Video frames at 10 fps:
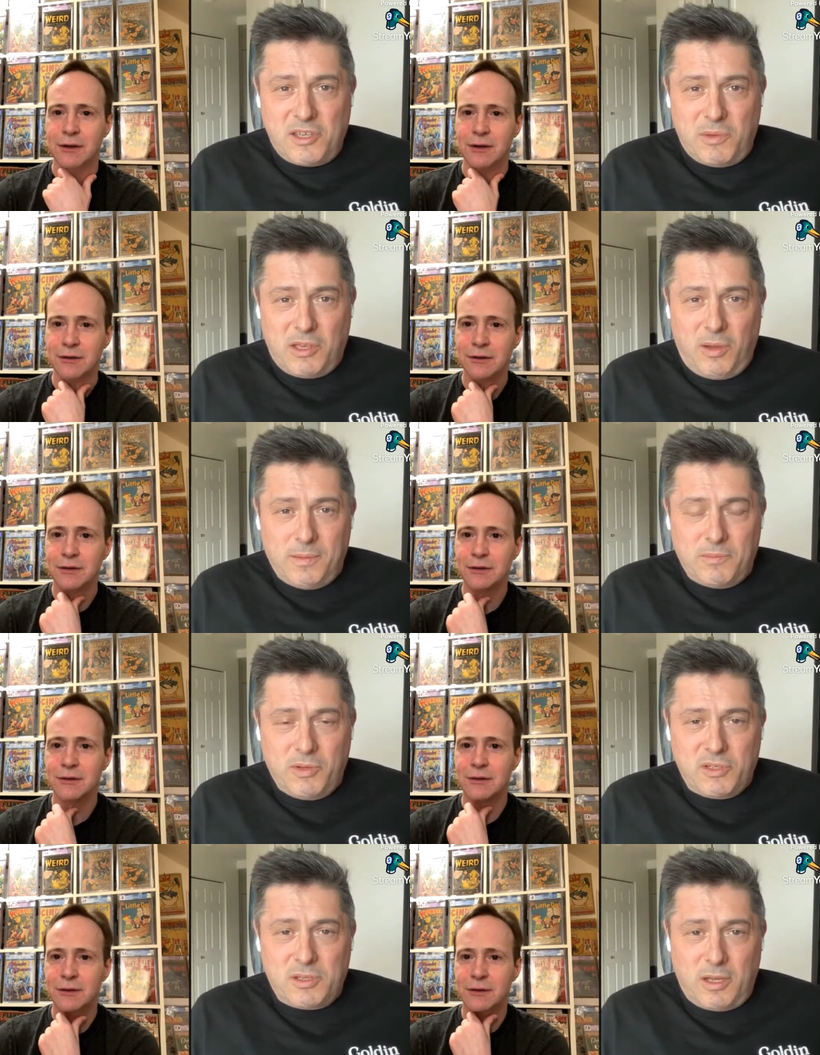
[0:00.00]
Speaker 1: sell my
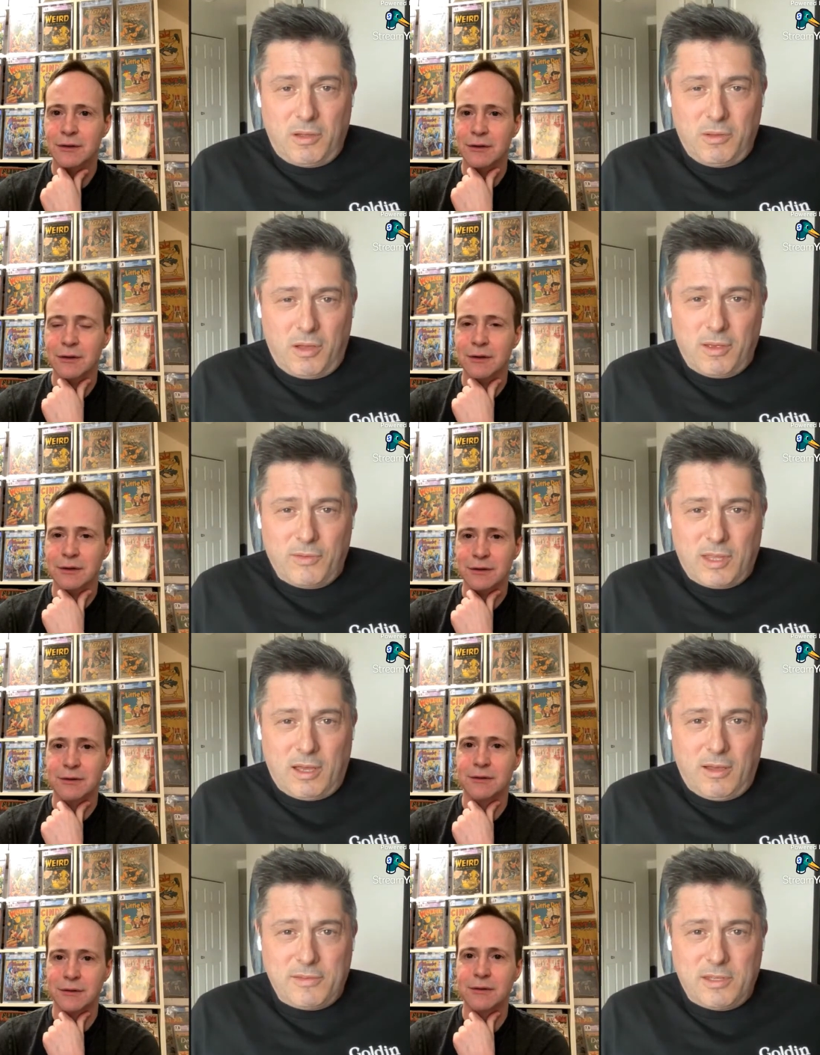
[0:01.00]
comic books. So I'll, I'll, give you
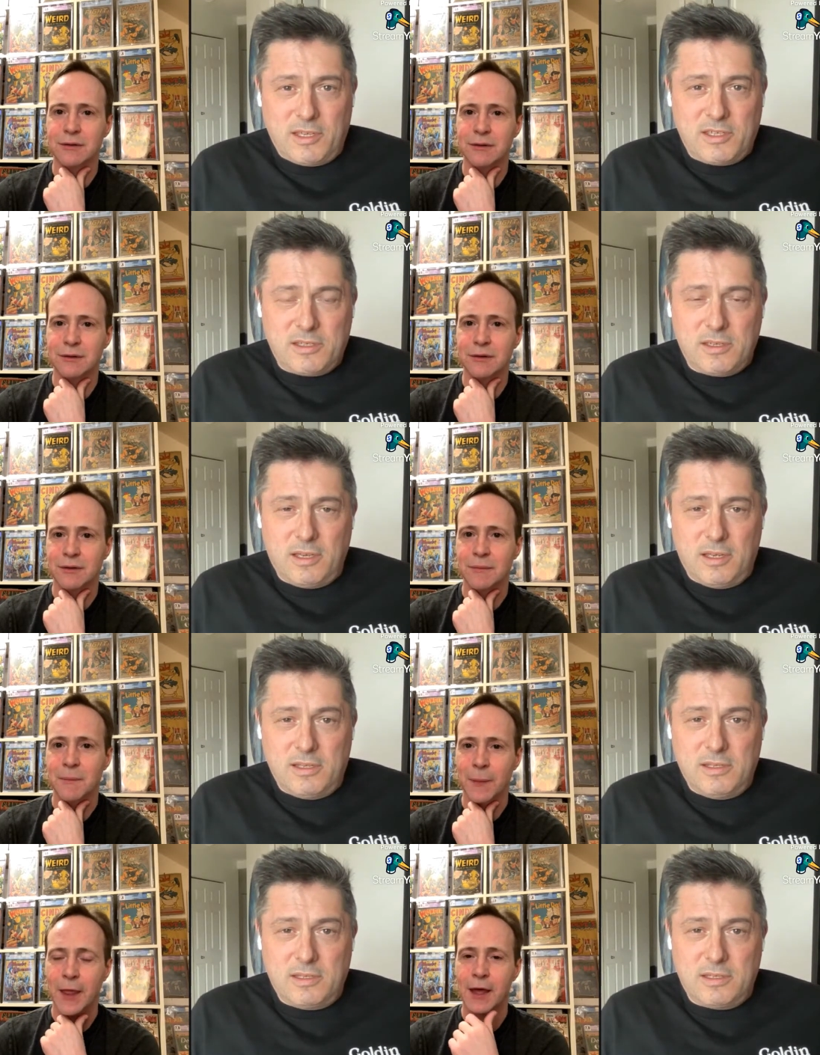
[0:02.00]
that after this.
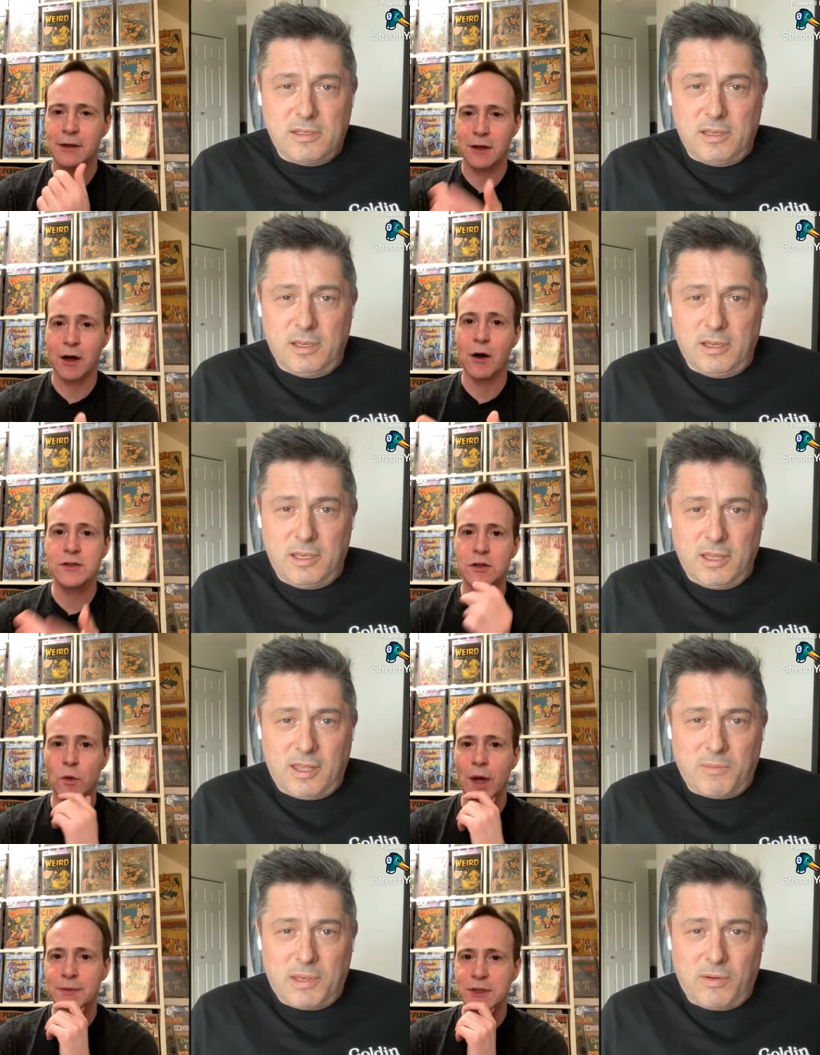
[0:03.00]
And, oh, and uh, oh,
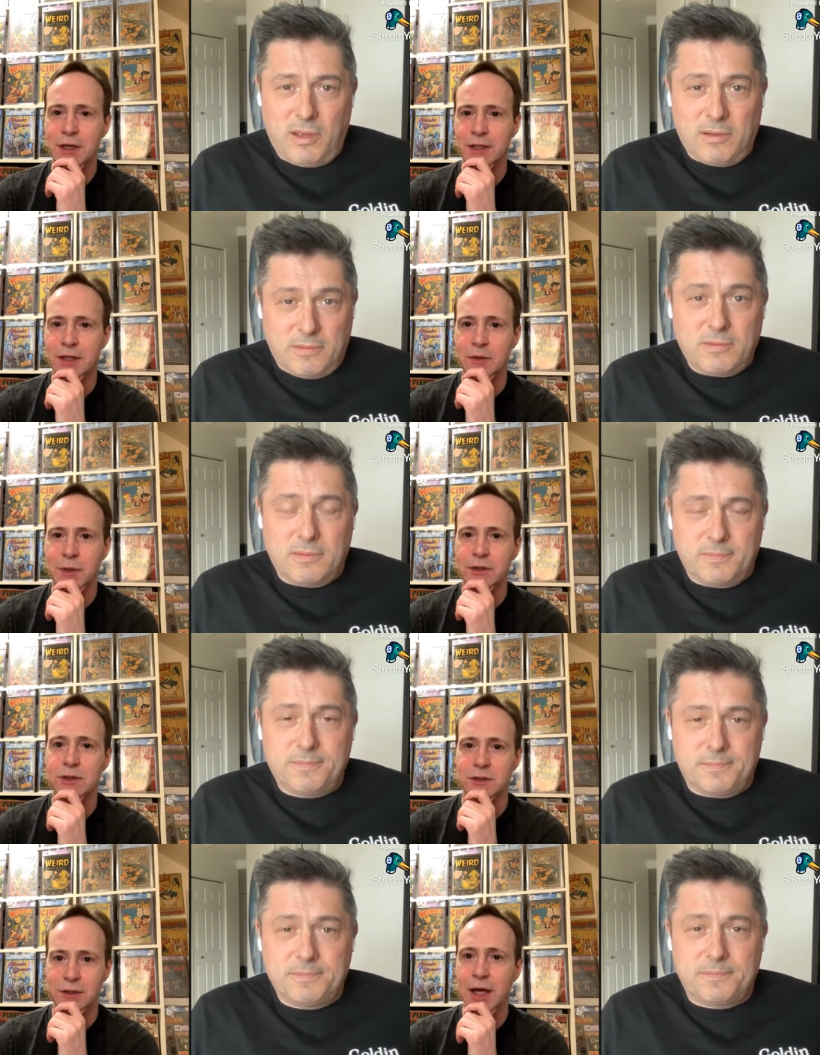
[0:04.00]
yeah, that'd be great.
Speaker 2: That you
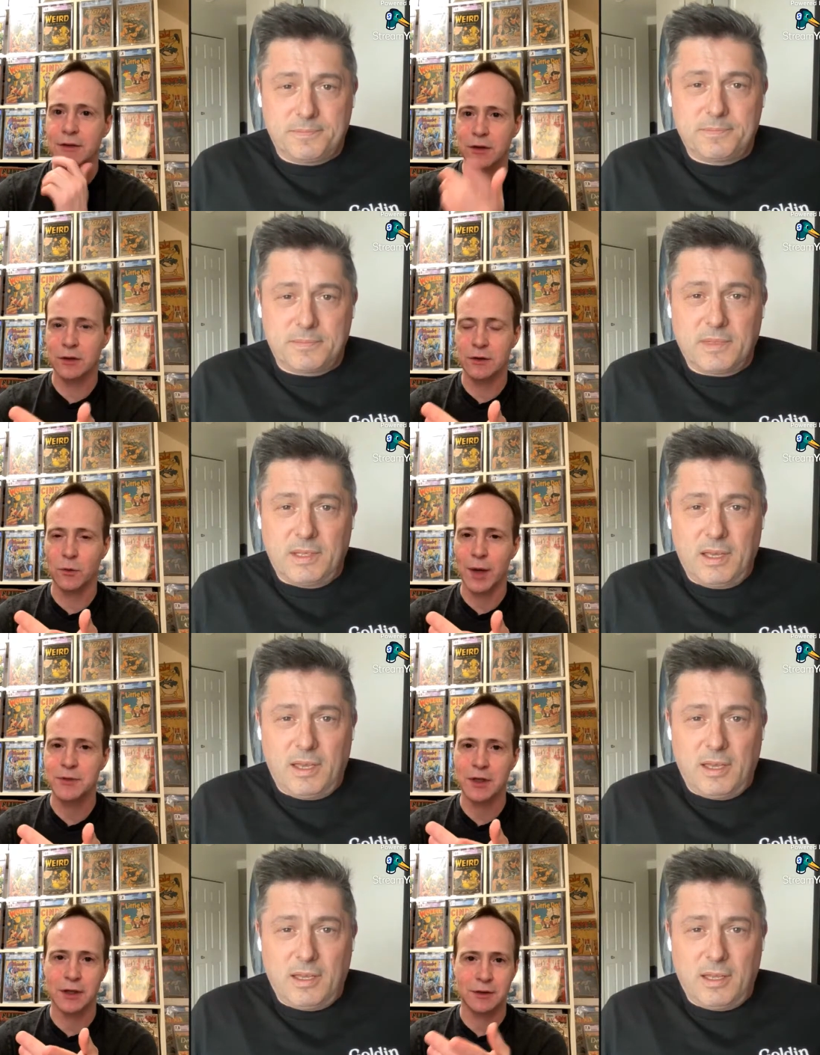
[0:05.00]
mentioned. Yeah, the, the
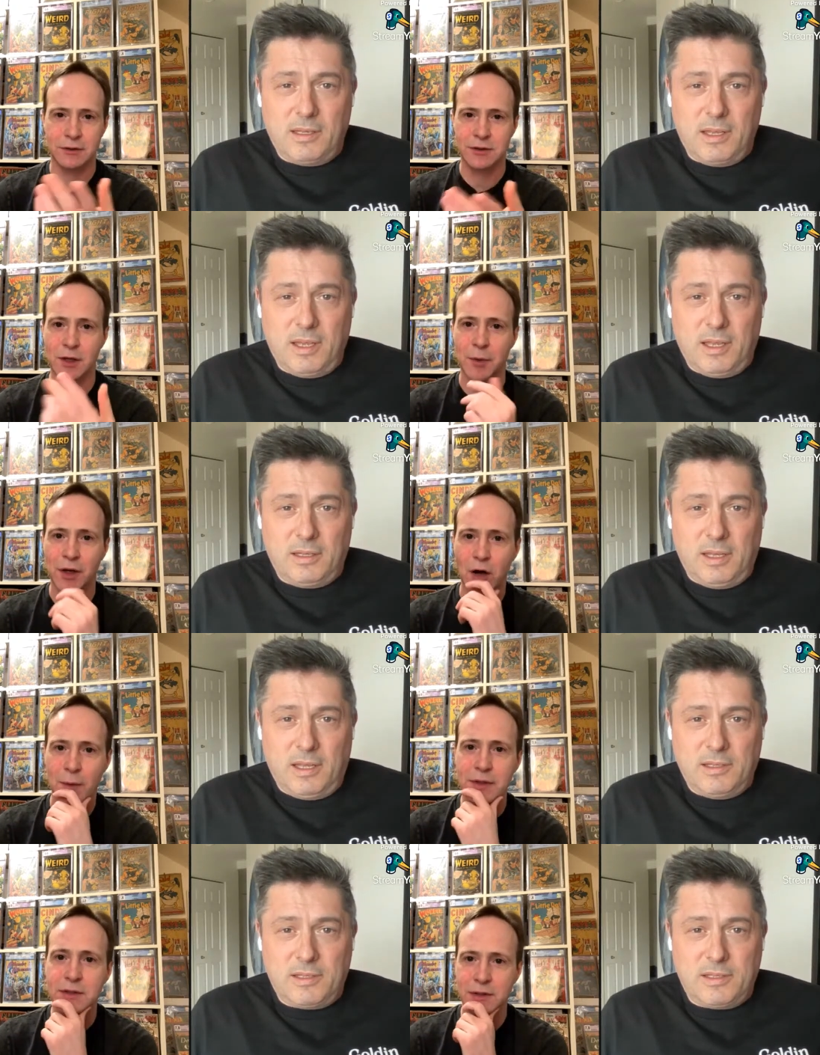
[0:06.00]
yeah, website, and, sell and, my
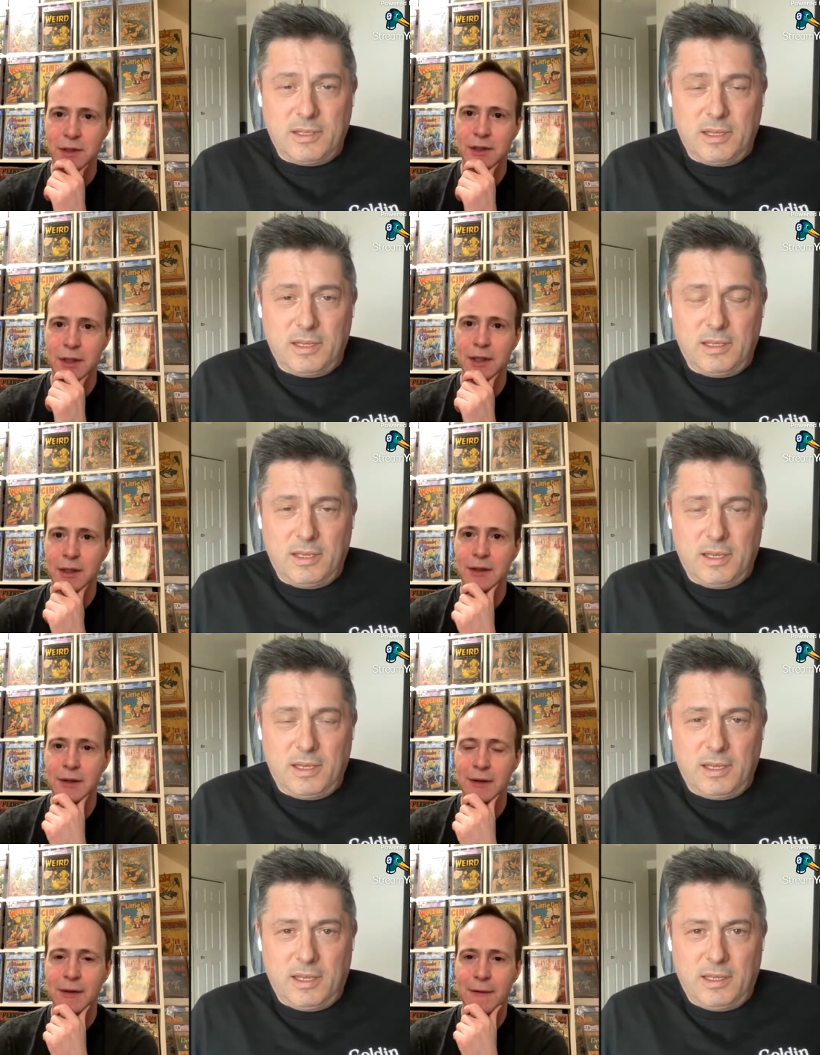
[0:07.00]
comics. yeah,
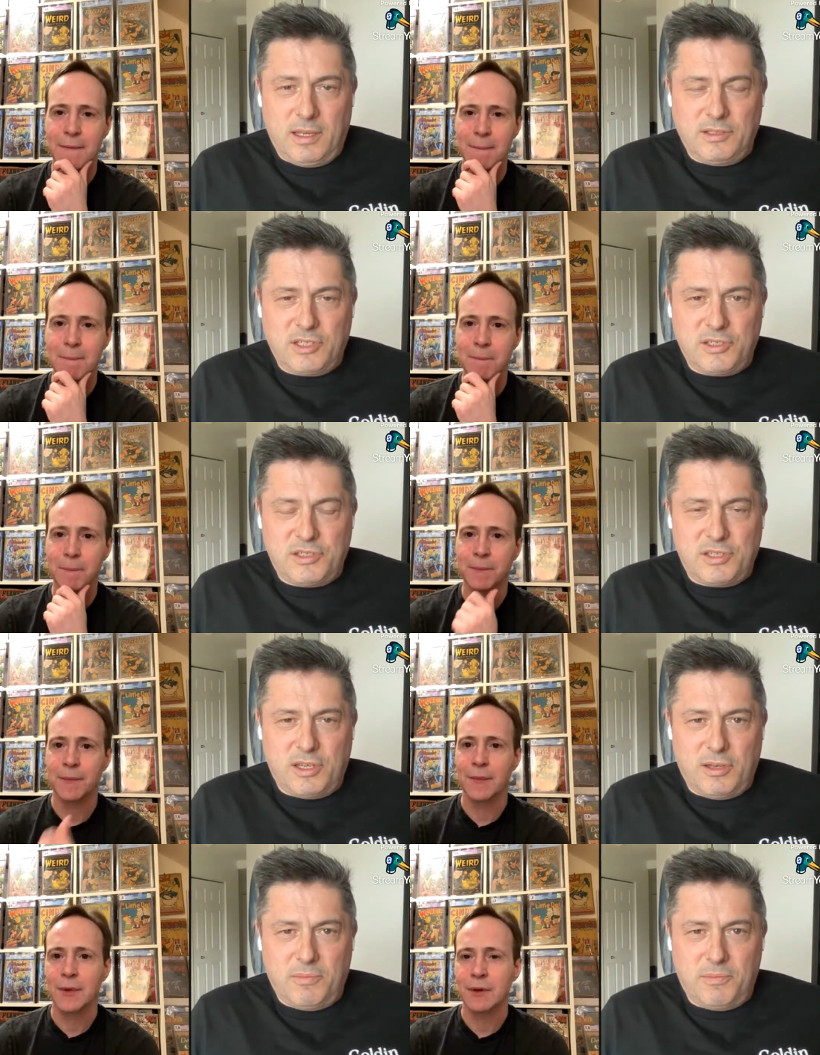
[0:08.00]
Speaker 1: yeah and, and,
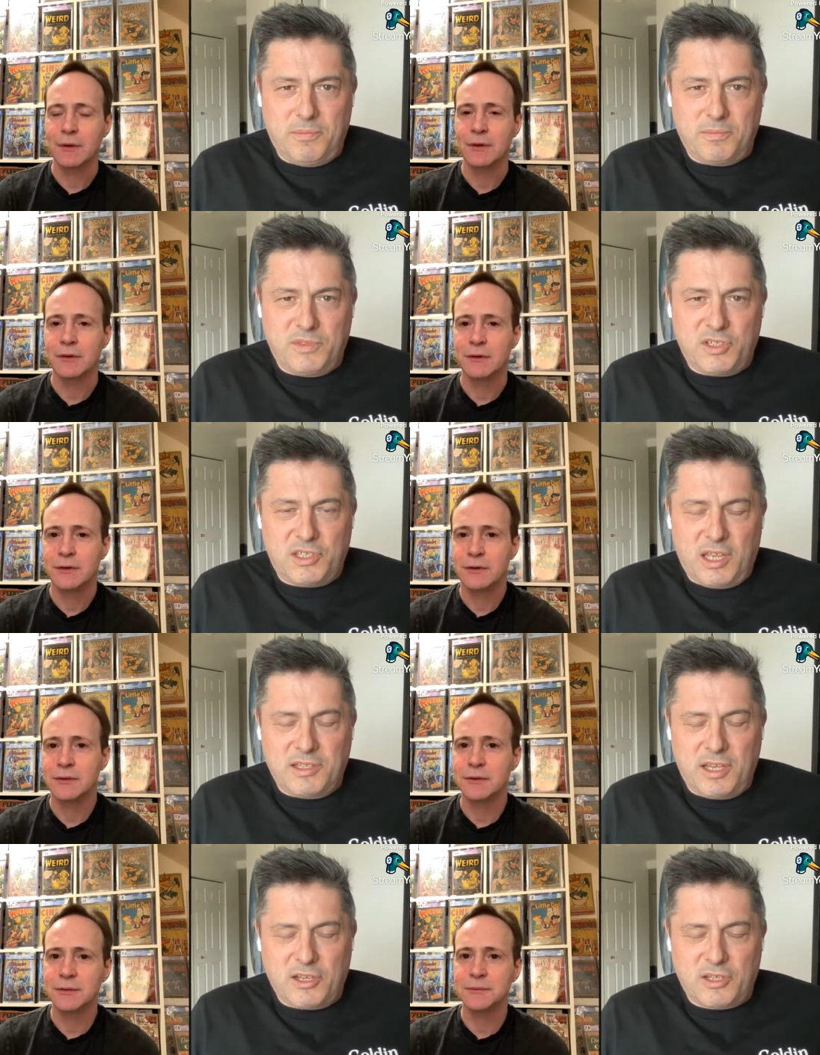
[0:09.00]
just um, just
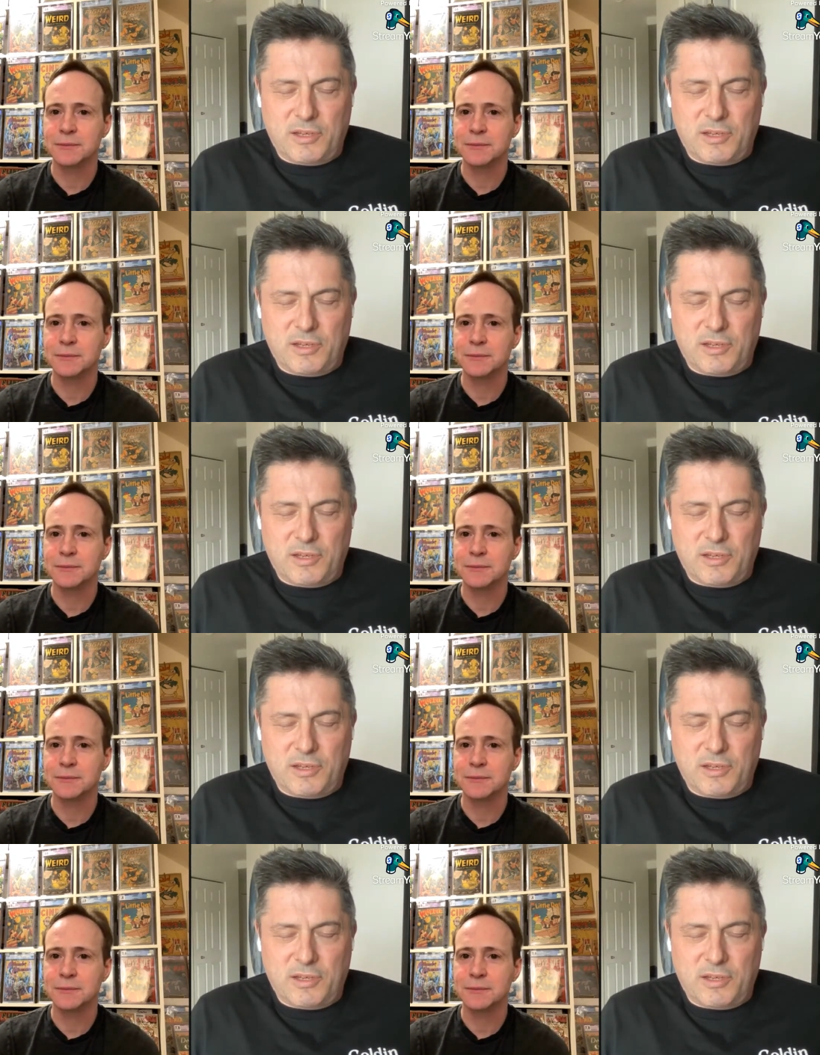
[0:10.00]
get in touch